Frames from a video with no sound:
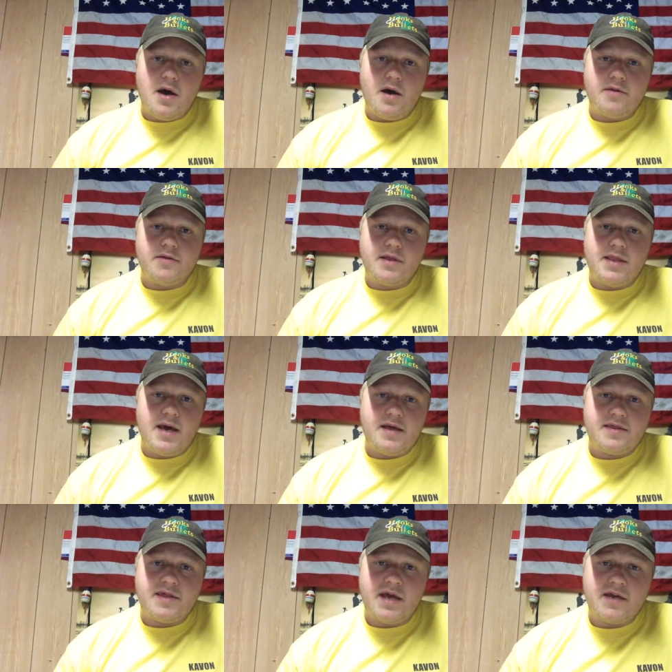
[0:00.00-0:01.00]
Other than
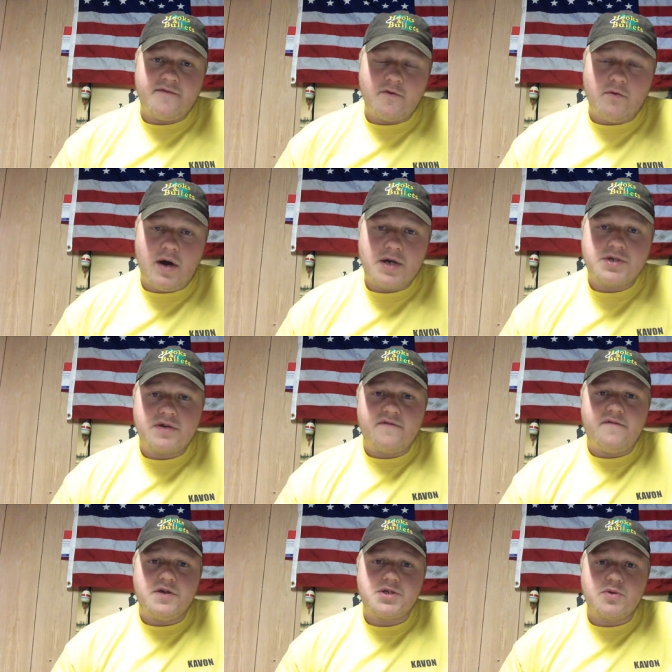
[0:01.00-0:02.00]
that, thank you for watching
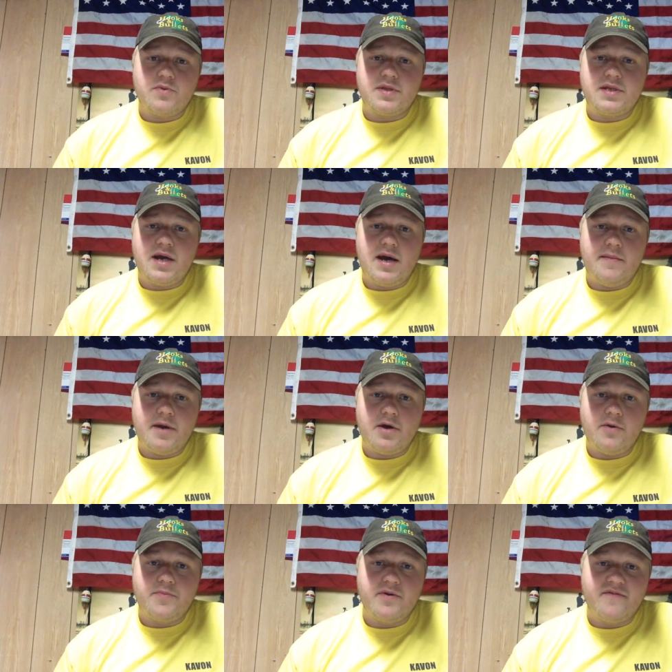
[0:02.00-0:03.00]
Fishing with Dom. I
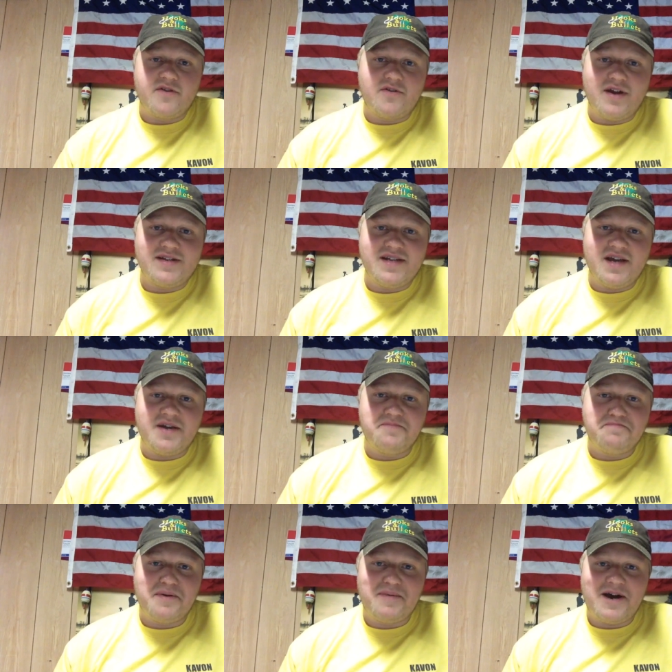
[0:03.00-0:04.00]
hope you have a great day.
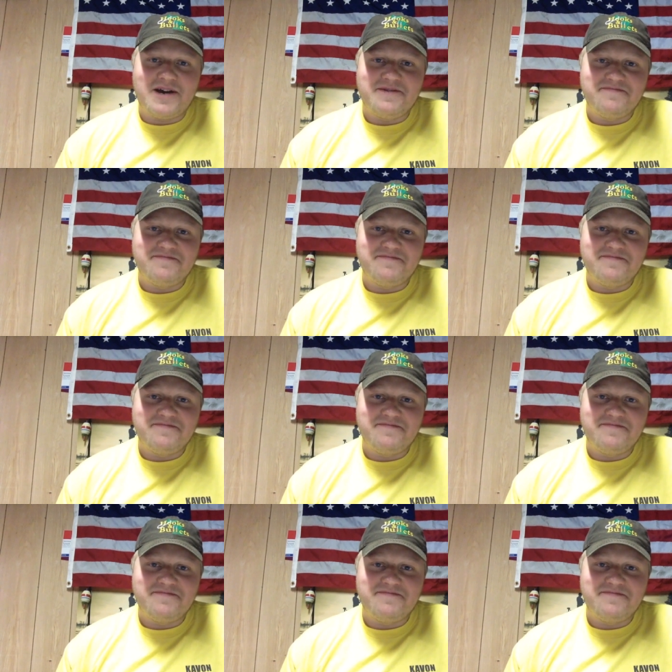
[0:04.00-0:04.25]
Bye bye.